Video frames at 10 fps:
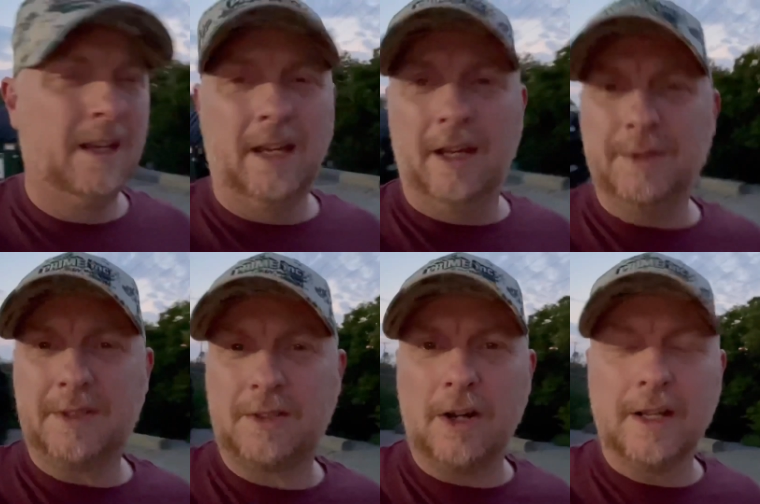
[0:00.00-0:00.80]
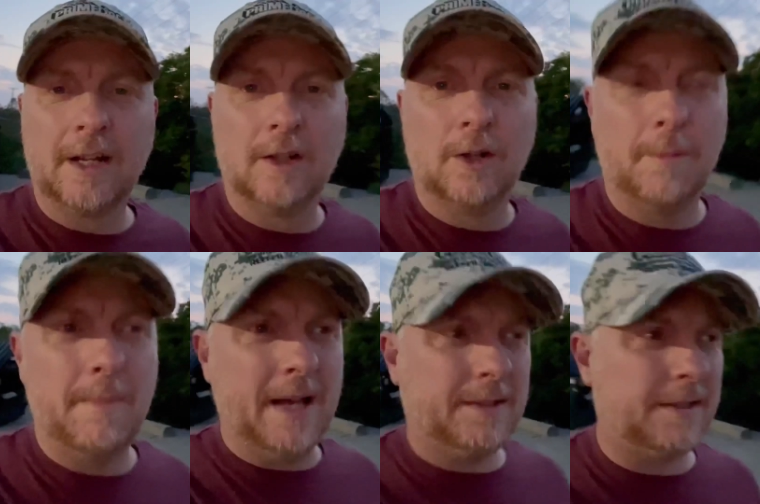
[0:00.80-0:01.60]
It's starting to get a little
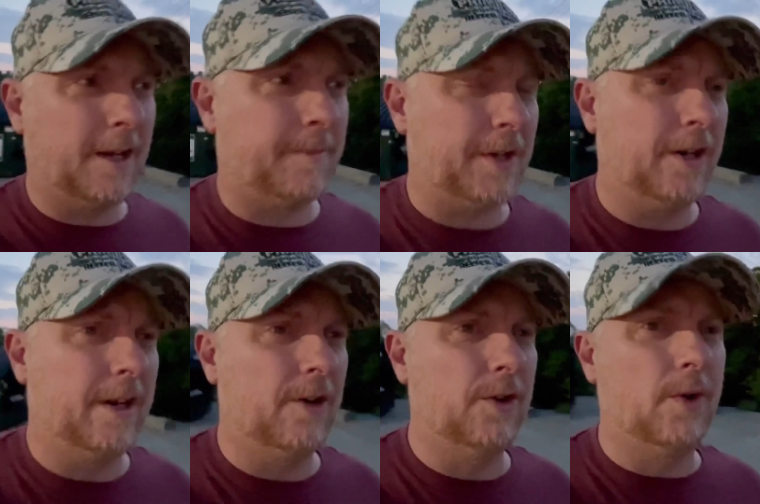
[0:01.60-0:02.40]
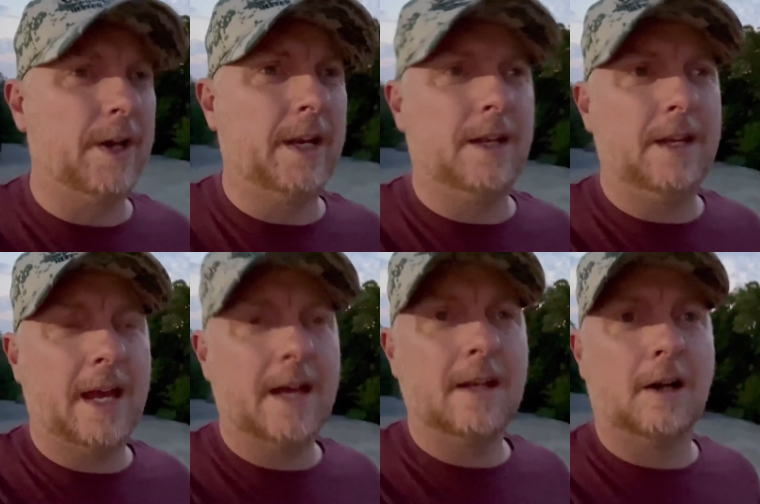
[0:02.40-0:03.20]
messy up there in Illinois and
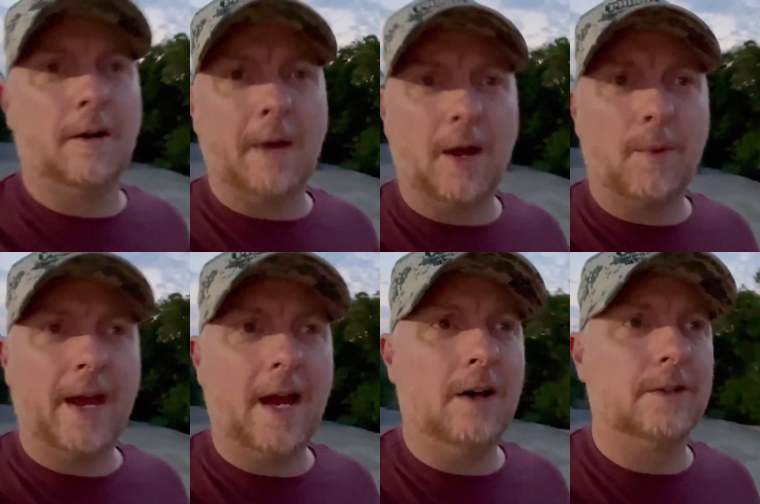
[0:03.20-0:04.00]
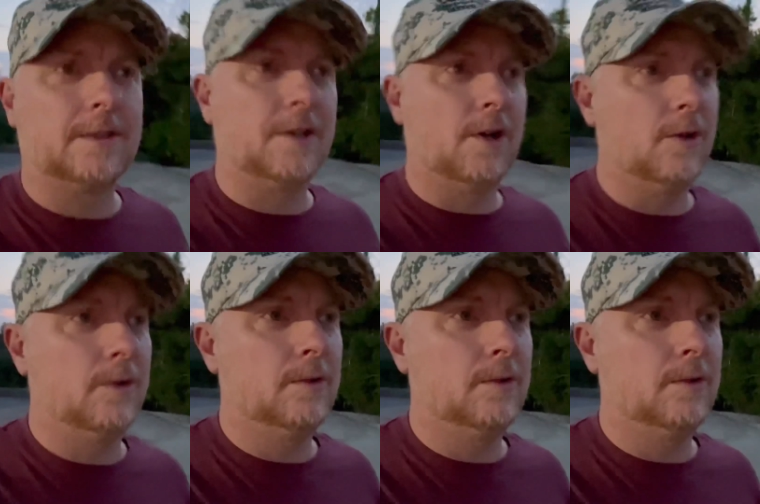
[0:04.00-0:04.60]
Indiana on my way out, so